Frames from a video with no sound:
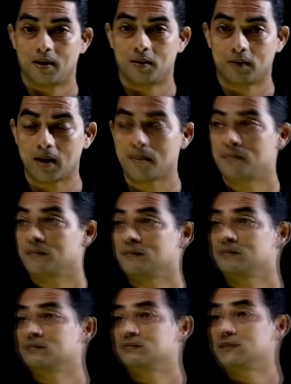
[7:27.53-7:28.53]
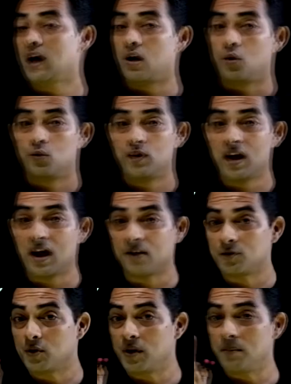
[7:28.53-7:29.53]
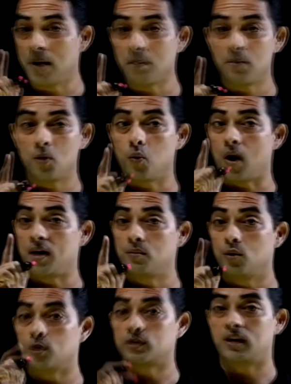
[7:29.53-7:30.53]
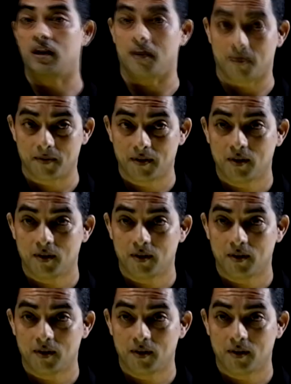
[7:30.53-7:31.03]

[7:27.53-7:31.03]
Okay. Now, we have to remember one more thing